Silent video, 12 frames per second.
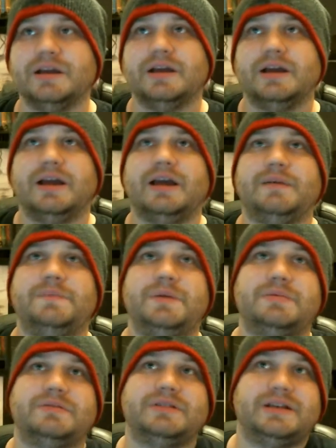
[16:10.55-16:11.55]
and
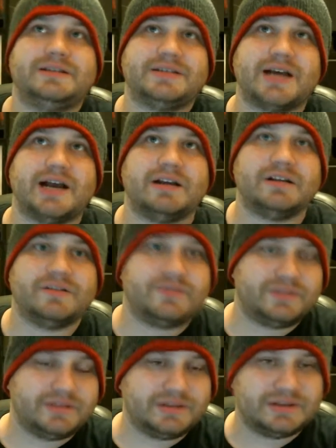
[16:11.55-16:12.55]
people get tired of
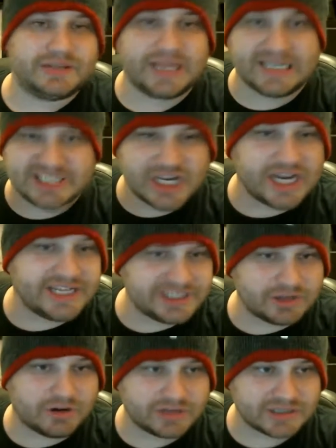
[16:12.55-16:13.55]
it changing
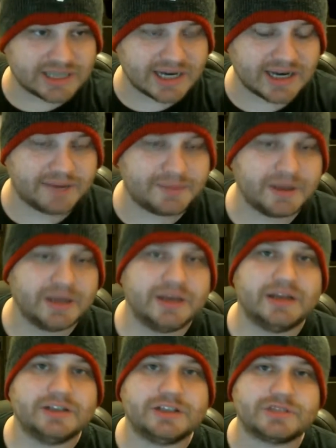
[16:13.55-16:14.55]
all the time,
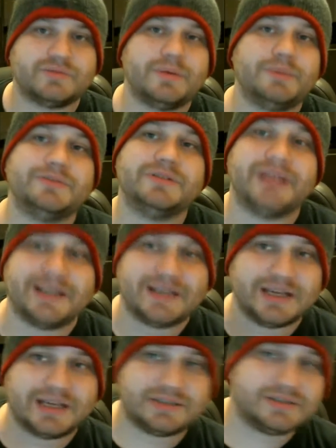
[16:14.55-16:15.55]
just remember that
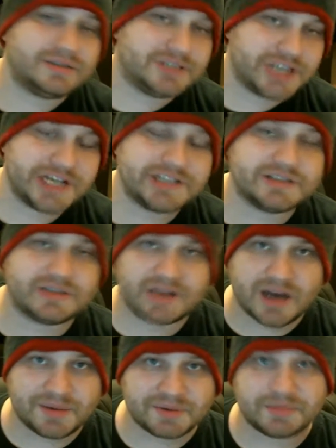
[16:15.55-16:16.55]
it changes in the
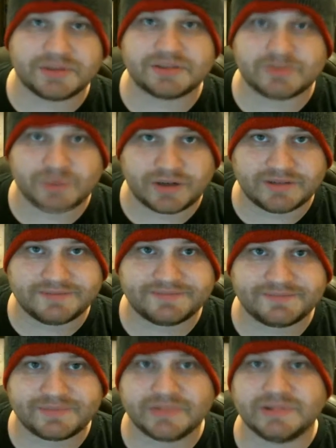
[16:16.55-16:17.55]
comic books as well.
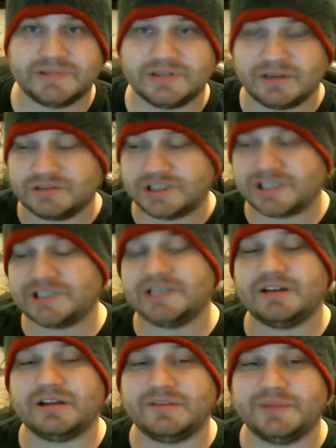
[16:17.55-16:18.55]
So just seeing it
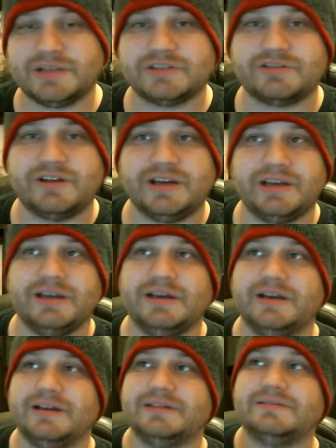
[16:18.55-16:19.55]
on the big screen
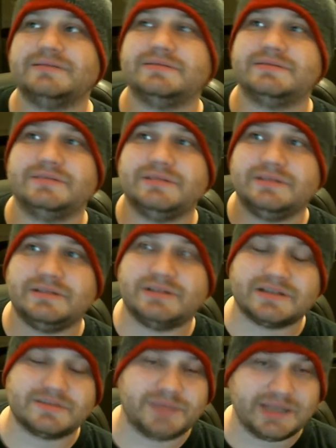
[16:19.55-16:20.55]

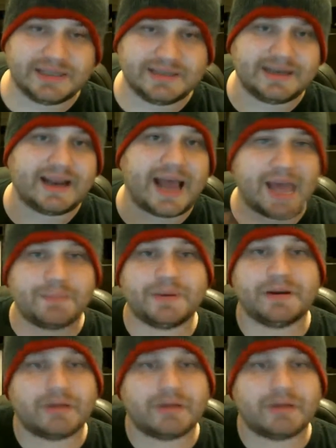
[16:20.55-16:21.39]
doesn't mean it didn't happen